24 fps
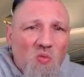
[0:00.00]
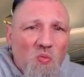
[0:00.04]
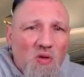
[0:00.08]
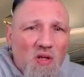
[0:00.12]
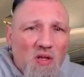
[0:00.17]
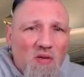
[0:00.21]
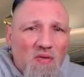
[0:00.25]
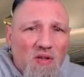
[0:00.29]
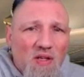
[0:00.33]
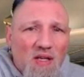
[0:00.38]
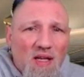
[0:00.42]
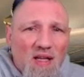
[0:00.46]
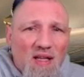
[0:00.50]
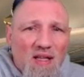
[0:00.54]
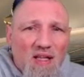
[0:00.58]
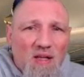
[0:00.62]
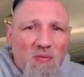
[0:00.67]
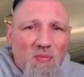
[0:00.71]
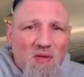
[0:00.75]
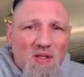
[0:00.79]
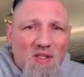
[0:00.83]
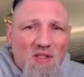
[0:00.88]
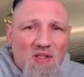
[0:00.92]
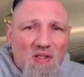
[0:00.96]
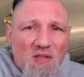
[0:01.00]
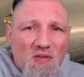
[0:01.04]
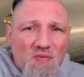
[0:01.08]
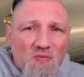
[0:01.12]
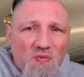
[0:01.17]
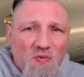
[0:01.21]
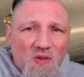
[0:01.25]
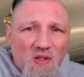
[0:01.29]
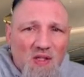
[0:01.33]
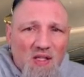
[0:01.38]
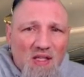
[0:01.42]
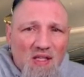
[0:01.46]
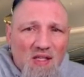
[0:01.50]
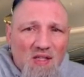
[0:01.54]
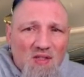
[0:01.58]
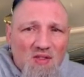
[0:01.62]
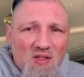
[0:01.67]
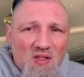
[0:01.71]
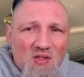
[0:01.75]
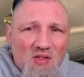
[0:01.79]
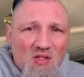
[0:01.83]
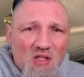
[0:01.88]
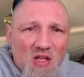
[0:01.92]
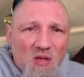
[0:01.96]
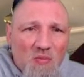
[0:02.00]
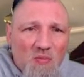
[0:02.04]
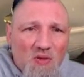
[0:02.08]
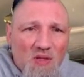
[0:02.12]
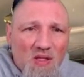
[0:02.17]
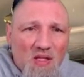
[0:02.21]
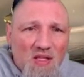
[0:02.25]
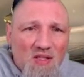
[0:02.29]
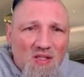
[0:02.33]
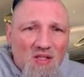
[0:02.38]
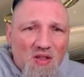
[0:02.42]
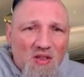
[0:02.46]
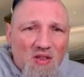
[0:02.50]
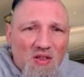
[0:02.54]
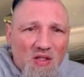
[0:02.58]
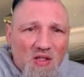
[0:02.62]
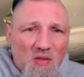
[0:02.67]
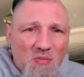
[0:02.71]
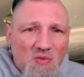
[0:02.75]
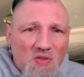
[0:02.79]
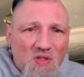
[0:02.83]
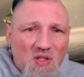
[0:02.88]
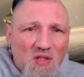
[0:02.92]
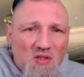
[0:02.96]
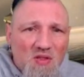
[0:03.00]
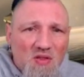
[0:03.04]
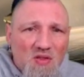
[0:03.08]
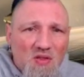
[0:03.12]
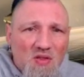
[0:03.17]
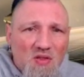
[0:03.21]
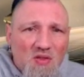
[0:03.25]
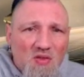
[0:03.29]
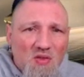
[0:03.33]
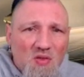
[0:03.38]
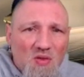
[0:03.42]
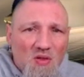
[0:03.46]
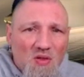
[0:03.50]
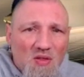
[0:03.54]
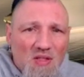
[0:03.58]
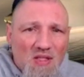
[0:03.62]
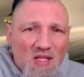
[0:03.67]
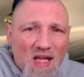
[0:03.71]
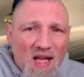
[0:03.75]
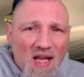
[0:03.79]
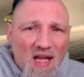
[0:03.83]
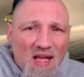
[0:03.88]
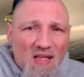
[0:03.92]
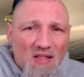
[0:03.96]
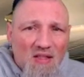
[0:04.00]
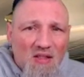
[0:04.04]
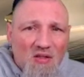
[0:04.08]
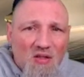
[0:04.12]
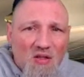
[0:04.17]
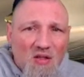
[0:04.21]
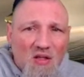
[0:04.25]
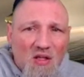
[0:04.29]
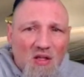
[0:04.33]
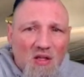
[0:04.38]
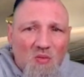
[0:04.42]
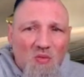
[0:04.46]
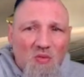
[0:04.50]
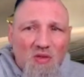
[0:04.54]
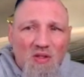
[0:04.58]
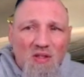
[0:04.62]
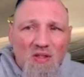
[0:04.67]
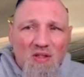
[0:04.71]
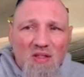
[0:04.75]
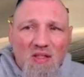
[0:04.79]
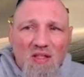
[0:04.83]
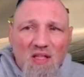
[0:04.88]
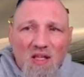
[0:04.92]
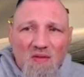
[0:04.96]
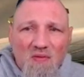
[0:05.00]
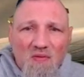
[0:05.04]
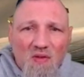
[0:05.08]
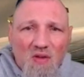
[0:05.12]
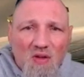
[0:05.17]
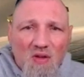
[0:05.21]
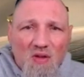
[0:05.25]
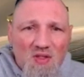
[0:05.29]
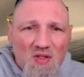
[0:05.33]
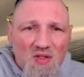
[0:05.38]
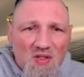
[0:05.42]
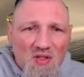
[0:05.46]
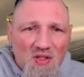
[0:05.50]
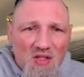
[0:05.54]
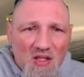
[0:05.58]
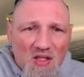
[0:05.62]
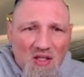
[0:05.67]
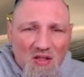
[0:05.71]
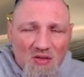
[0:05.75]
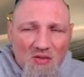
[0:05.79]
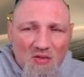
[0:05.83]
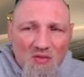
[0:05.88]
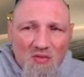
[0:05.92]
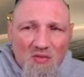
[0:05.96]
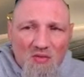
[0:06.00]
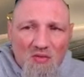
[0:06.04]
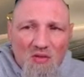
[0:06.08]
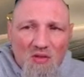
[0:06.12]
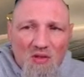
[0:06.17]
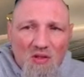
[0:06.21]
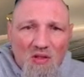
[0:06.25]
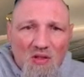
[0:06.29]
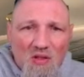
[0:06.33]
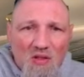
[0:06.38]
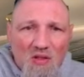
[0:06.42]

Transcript: Whenever ally places a freeze, this champion has a 30% to attack the target with their default skill.